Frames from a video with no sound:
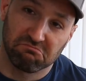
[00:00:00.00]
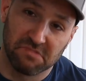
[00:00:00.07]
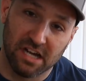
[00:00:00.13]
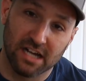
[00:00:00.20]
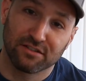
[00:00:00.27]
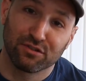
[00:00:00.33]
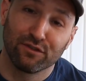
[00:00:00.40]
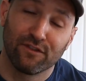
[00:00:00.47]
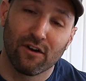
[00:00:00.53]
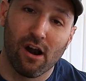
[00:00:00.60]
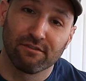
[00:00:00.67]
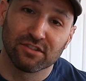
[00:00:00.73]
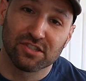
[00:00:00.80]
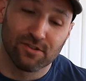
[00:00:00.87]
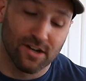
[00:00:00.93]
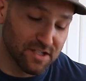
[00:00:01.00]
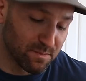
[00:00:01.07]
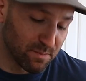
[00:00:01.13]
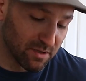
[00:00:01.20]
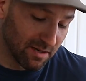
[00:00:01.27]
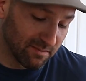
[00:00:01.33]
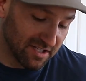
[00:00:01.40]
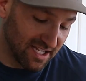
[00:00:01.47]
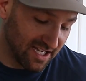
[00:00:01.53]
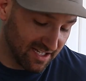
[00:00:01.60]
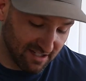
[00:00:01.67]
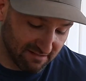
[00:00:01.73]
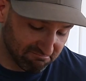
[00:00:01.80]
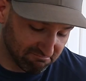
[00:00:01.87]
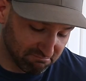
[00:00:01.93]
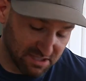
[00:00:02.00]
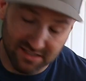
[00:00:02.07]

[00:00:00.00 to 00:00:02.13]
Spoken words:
Not too far of a stretch, but I'm gonna eat it